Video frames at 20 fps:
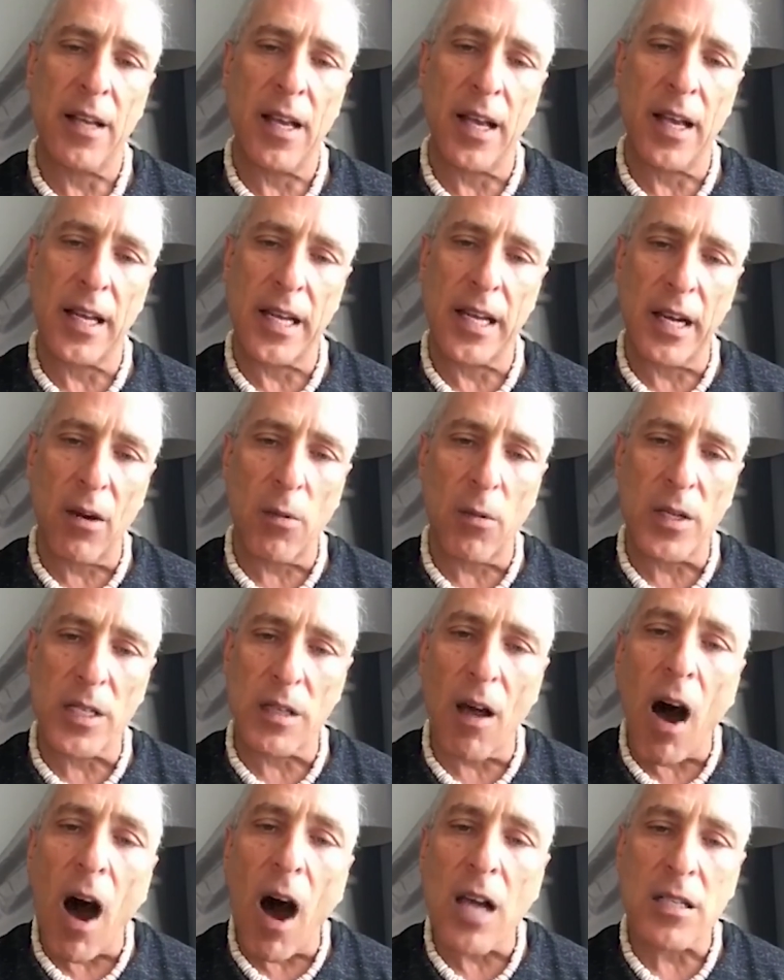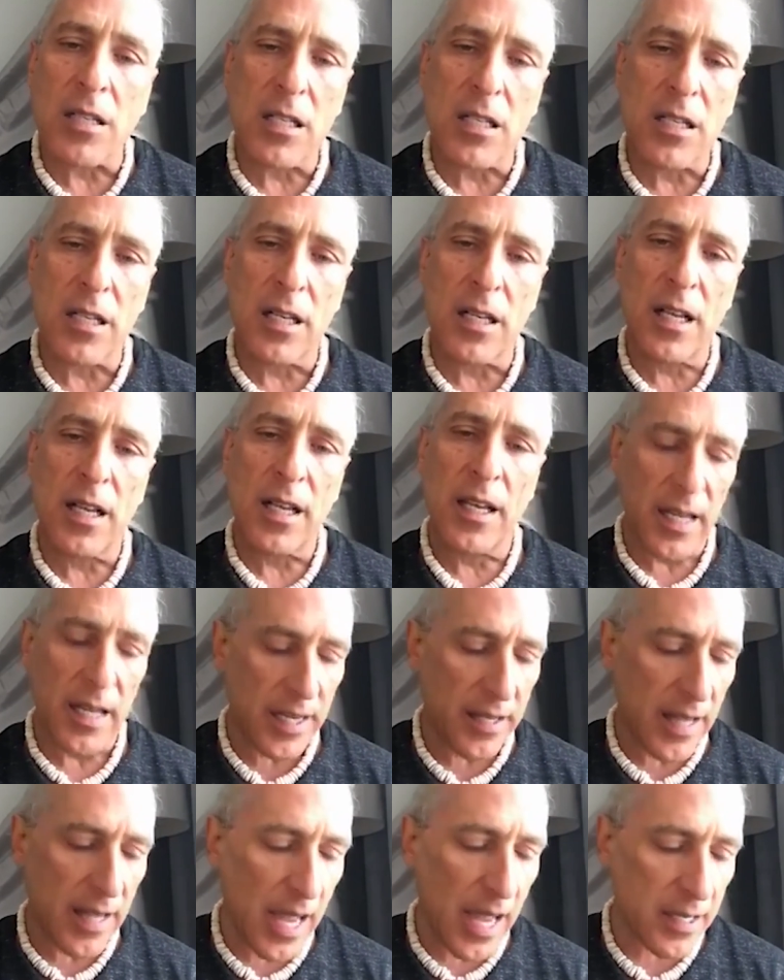A year was lost
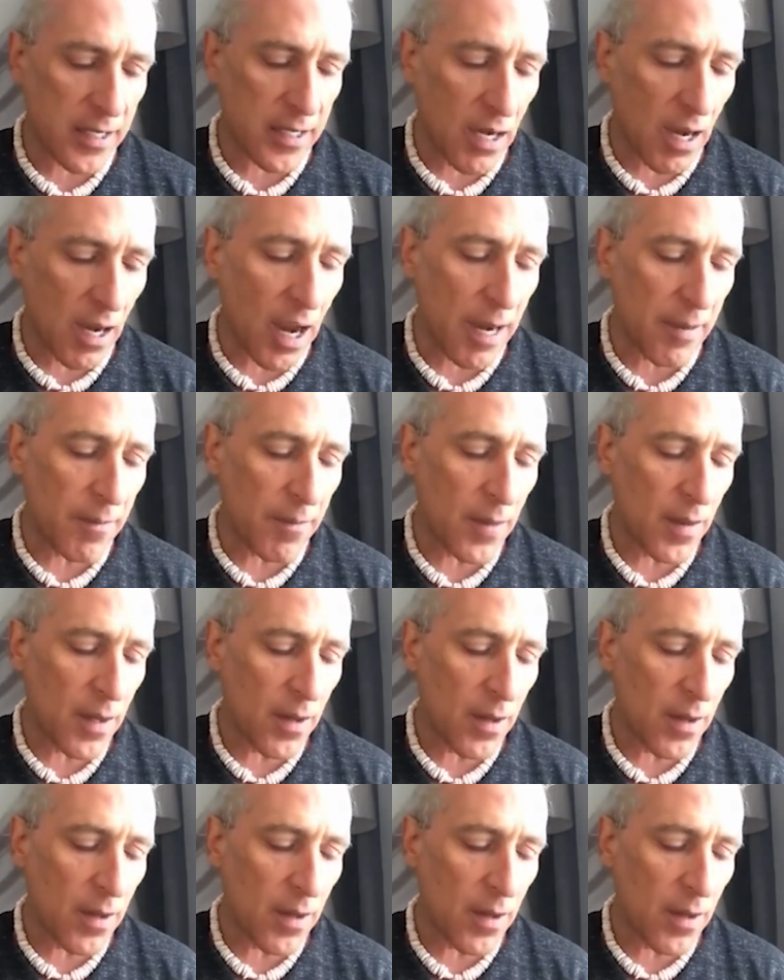in that time,